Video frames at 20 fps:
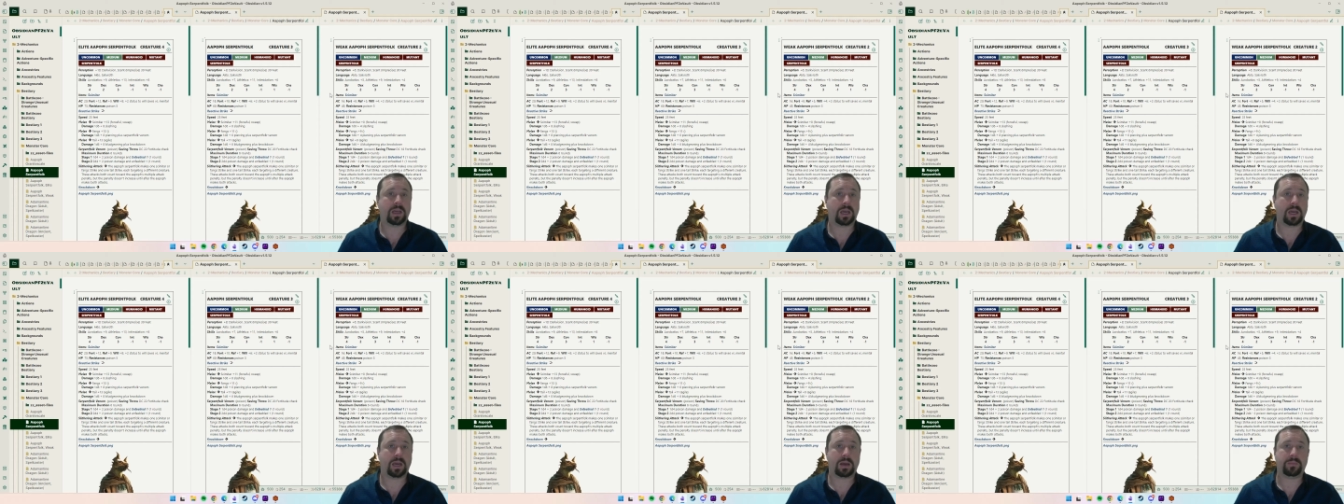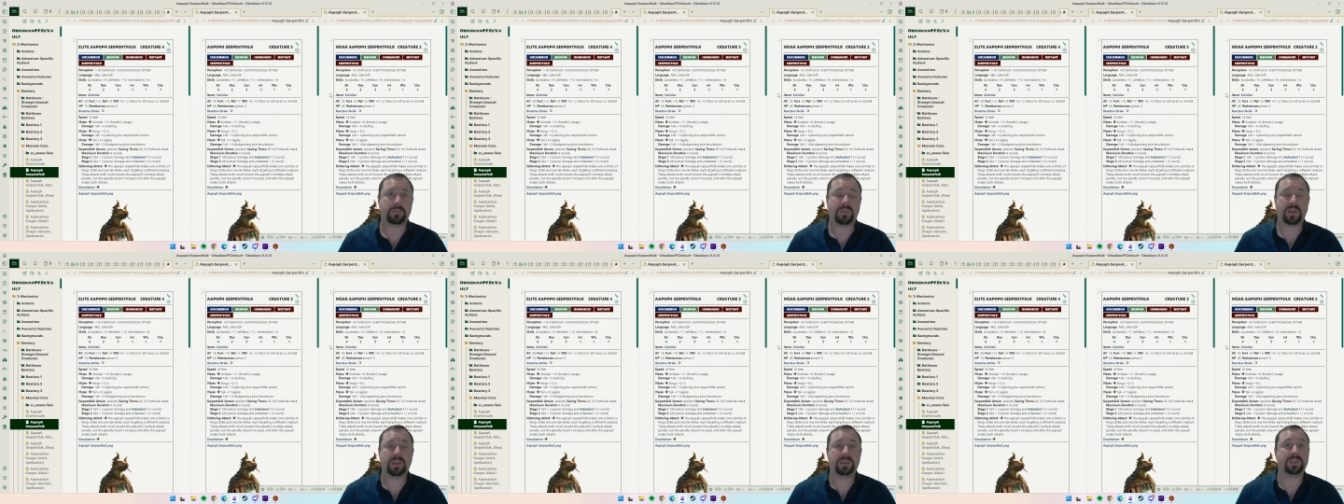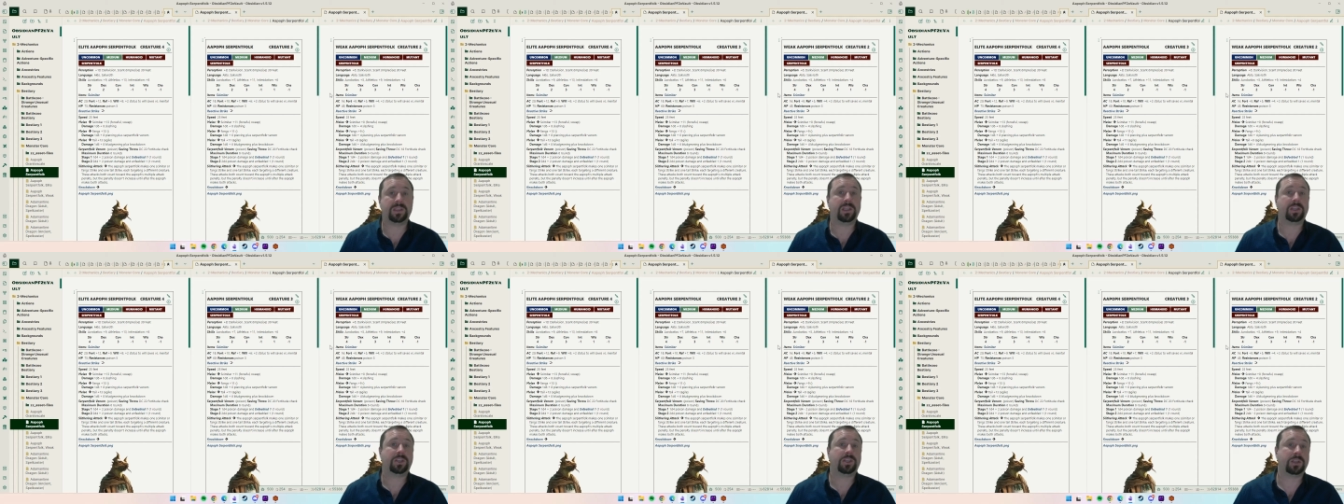
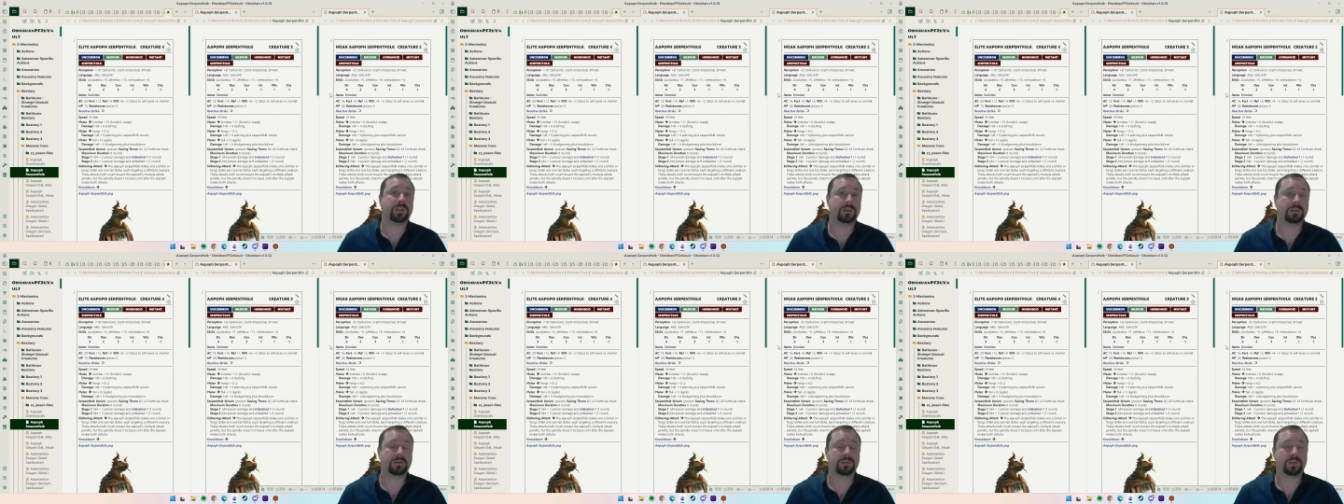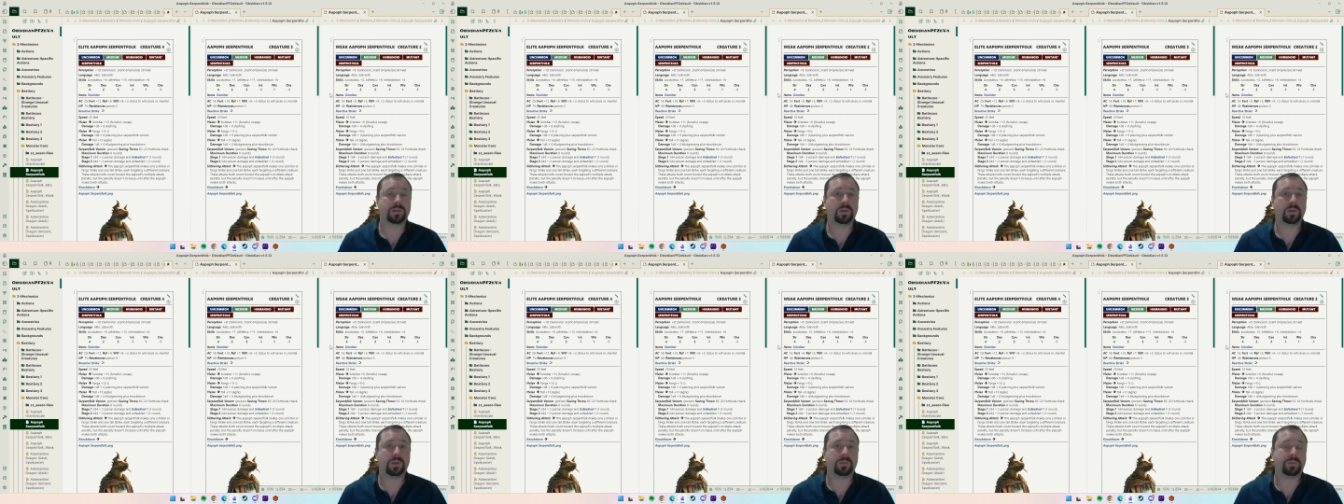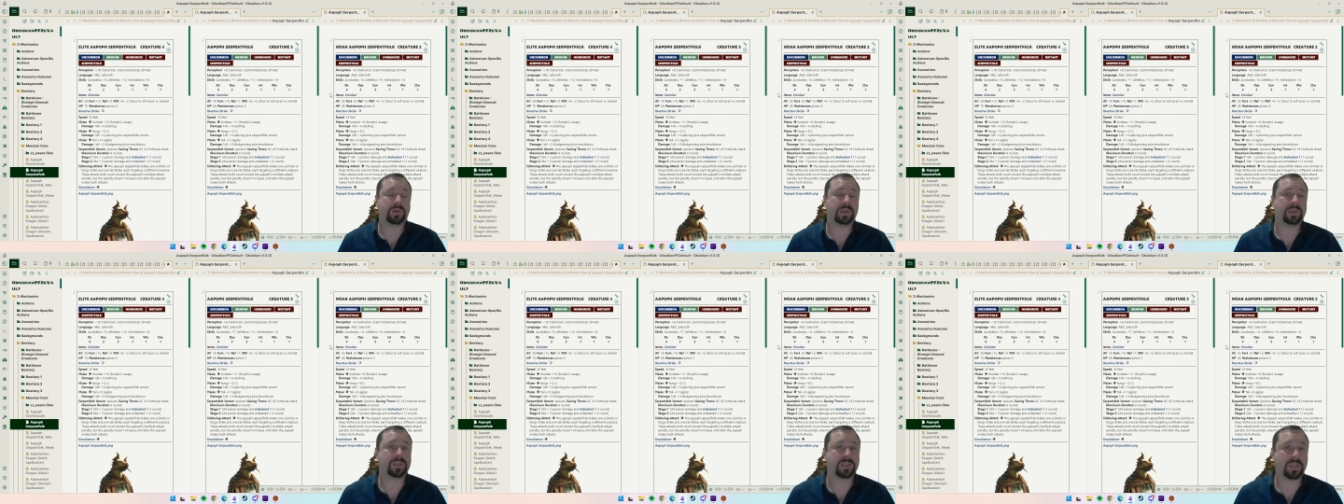addition
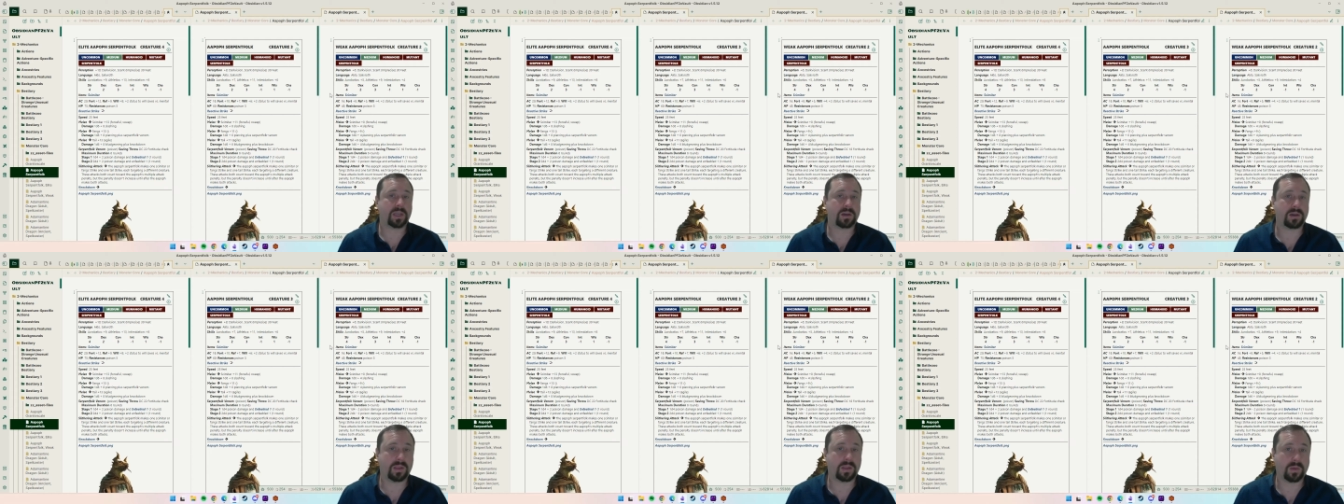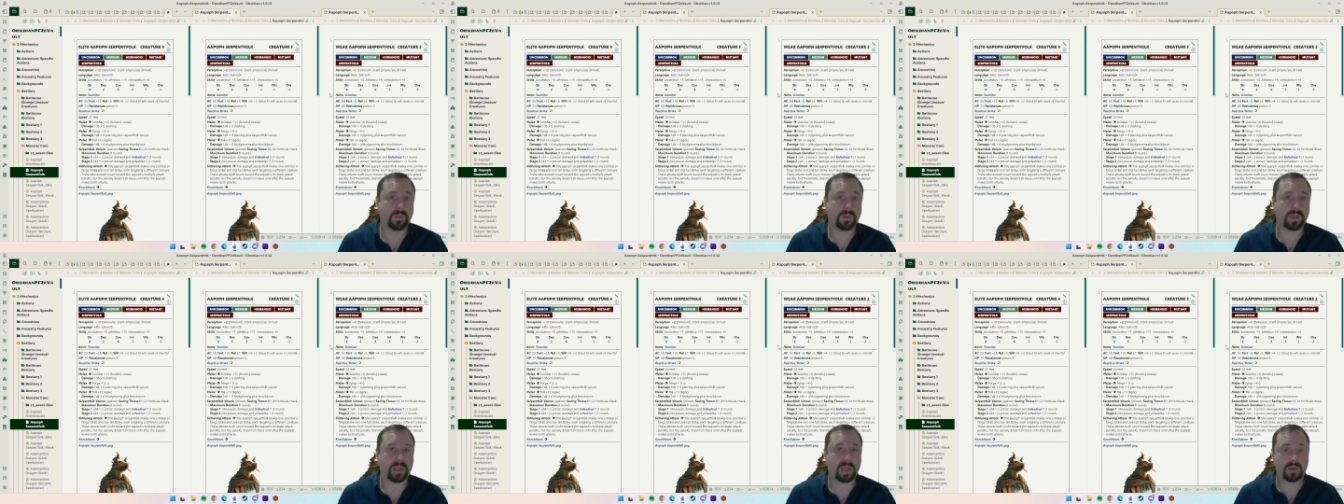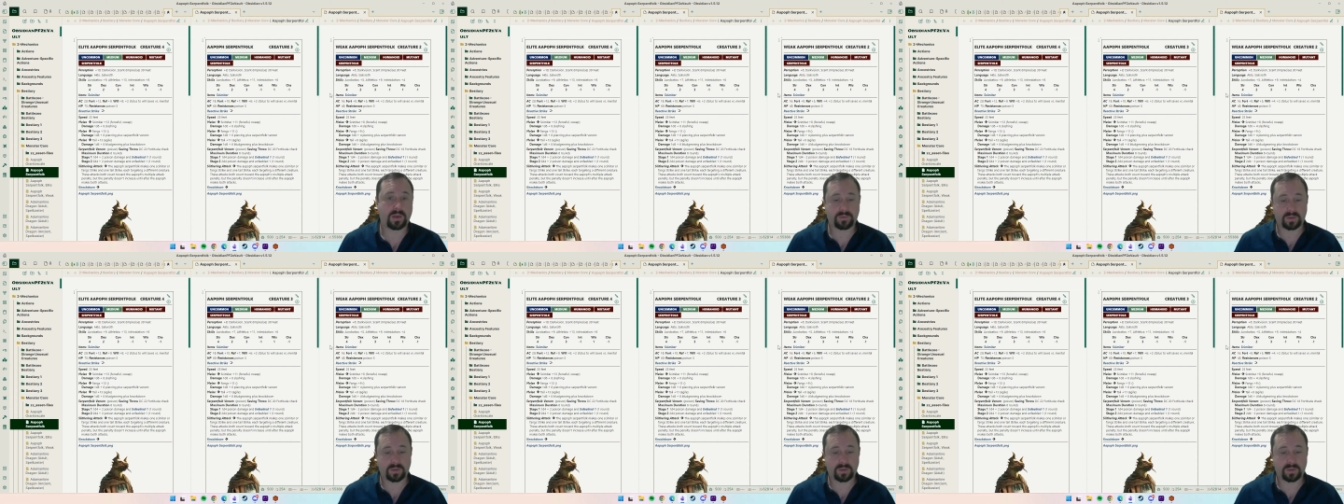to the bestiary that we